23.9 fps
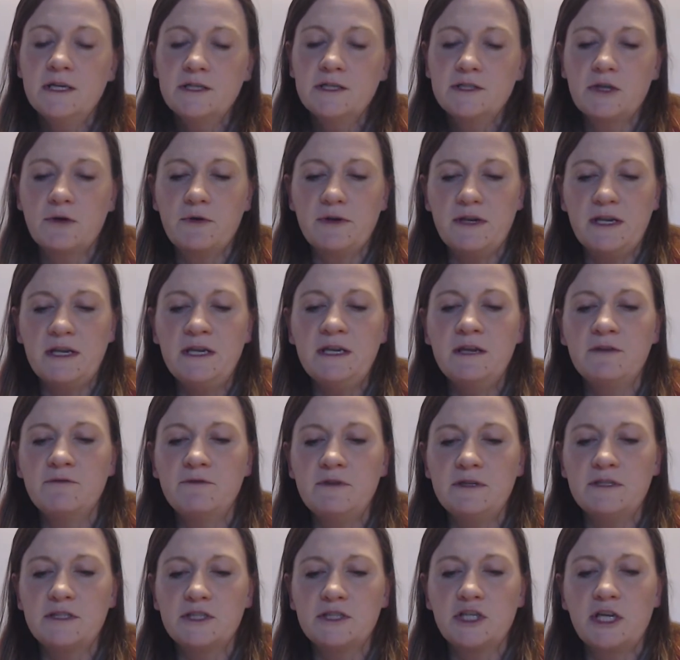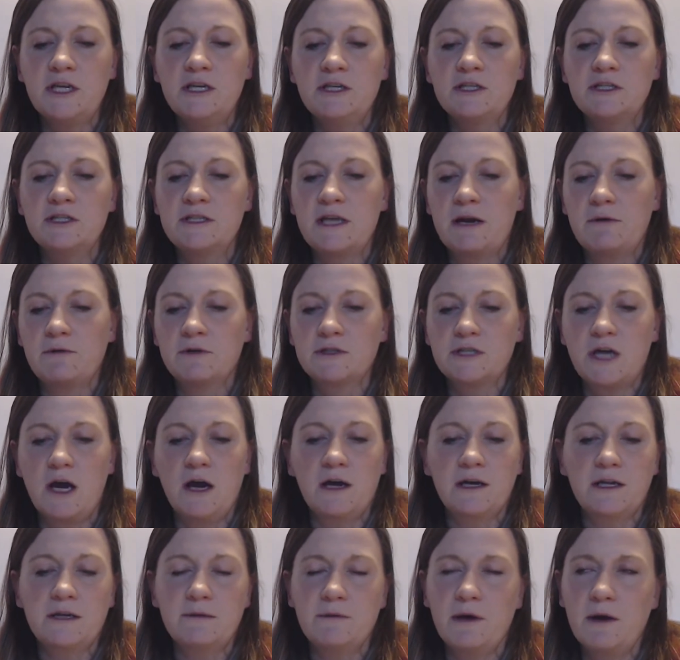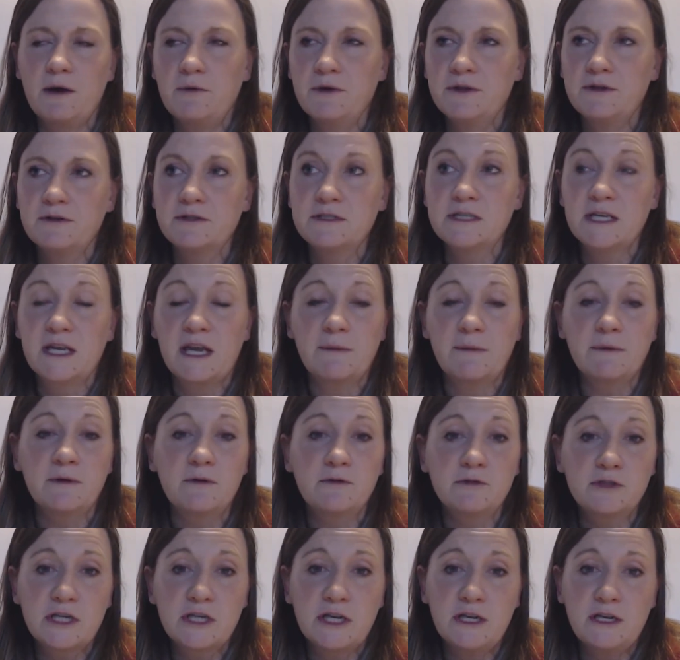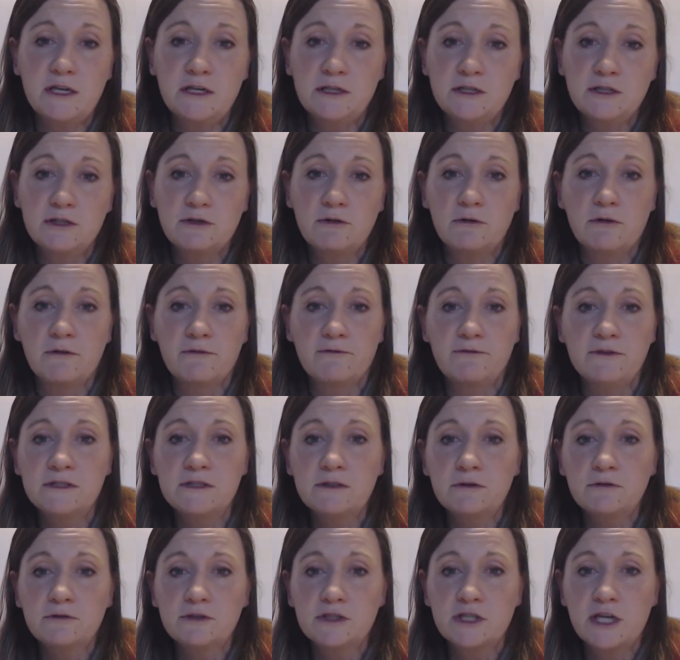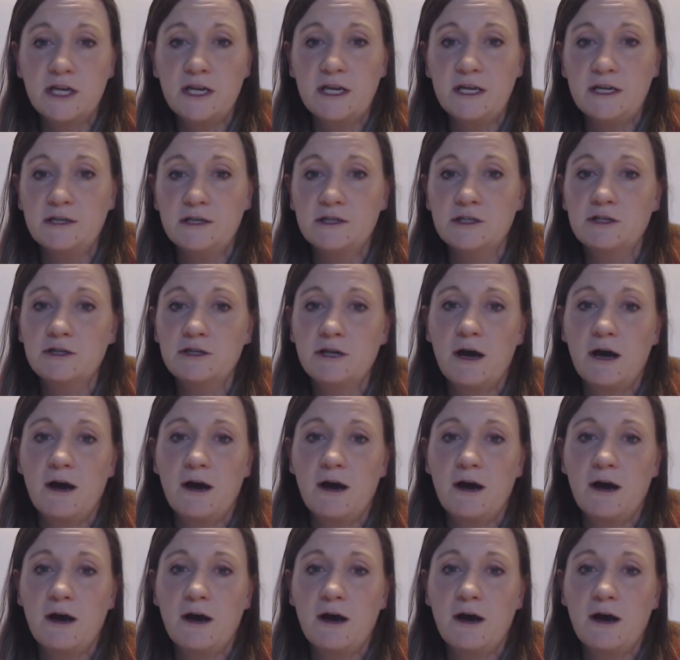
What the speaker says: So in any of these changes that we're talking about, whether it's a chemical change or a physical change,